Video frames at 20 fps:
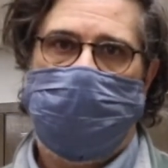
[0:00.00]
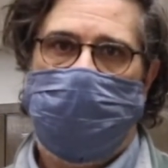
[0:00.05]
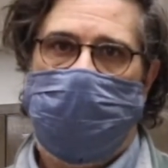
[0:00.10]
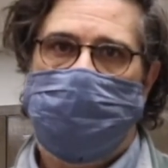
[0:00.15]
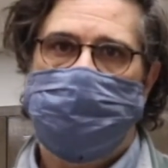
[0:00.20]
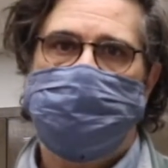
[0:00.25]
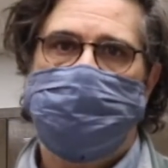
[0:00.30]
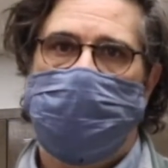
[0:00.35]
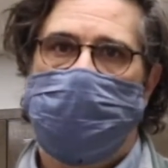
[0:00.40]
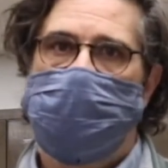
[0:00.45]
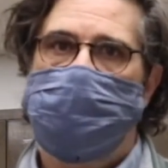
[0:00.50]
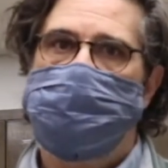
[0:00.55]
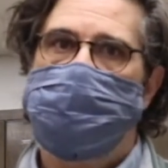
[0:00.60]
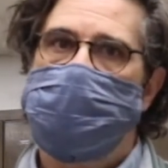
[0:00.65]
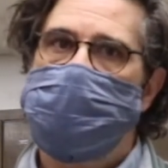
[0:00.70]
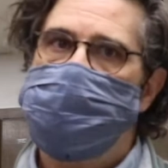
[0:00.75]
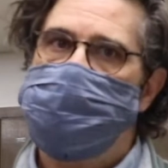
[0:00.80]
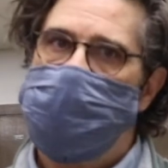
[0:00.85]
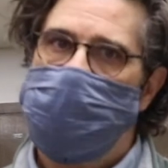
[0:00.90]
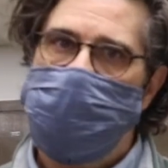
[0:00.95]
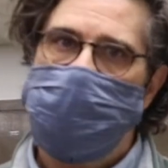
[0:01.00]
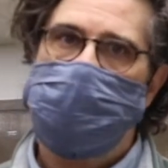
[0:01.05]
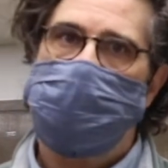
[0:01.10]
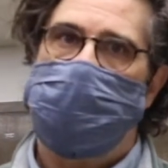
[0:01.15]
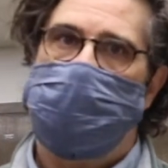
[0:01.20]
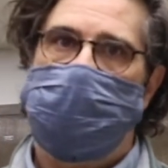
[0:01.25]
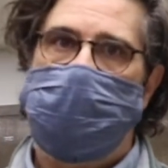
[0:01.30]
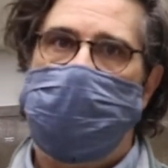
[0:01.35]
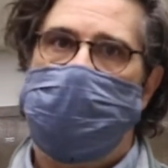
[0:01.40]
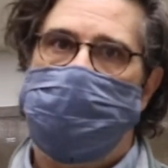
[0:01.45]
Now, I'm sure everybody's heard a
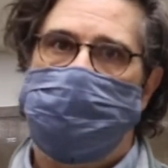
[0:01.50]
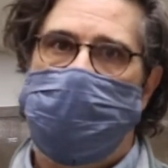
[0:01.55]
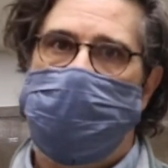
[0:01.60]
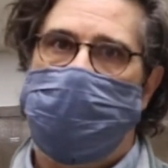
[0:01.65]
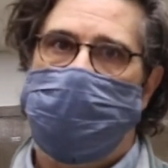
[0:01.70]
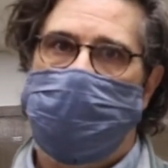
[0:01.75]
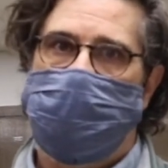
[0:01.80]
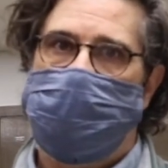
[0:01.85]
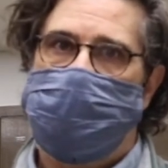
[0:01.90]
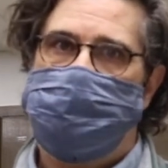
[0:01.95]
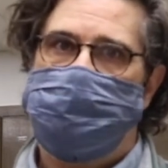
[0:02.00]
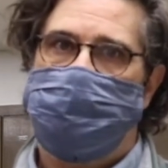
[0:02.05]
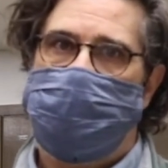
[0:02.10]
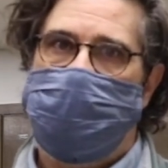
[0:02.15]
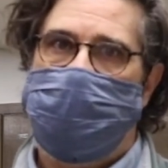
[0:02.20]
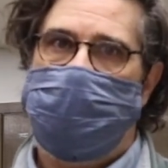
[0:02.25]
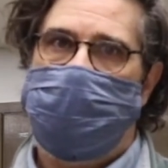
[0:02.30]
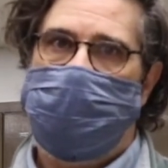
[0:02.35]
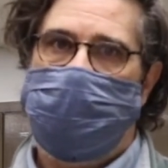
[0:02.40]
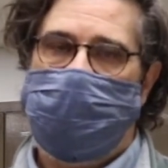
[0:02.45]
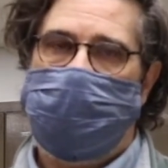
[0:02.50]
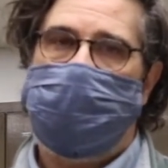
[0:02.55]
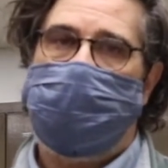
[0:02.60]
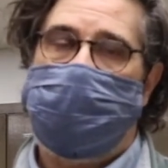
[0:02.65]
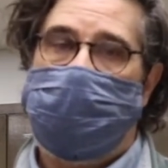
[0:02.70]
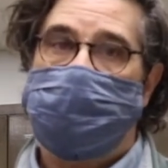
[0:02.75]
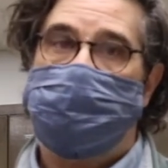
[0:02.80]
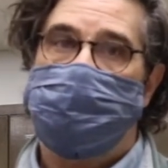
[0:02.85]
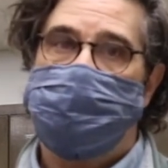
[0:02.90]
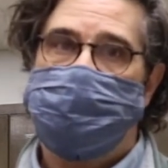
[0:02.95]
lot about
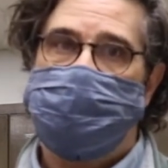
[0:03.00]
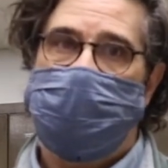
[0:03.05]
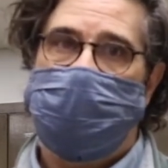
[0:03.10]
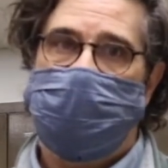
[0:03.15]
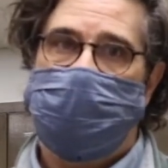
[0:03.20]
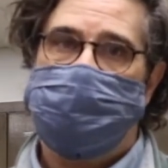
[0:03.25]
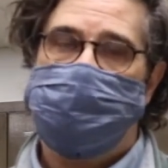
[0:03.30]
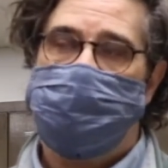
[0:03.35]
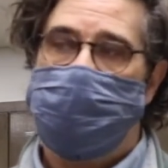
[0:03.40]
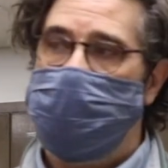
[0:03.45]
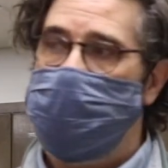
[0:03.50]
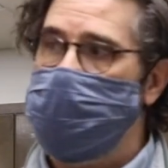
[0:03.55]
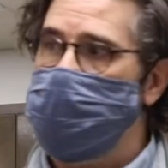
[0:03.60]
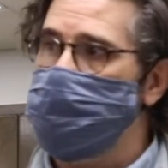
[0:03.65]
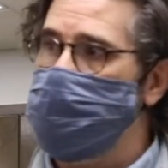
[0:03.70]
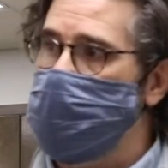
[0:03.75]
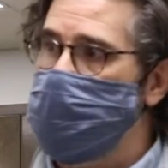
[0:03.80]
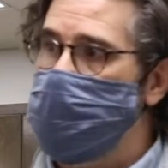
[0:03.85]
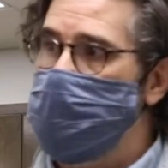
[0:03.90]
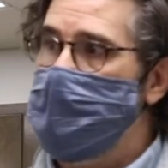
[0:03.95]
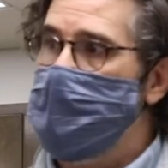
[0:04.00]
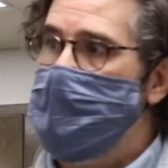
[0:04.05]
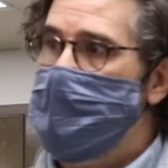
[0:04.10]
electrostatic spraying, but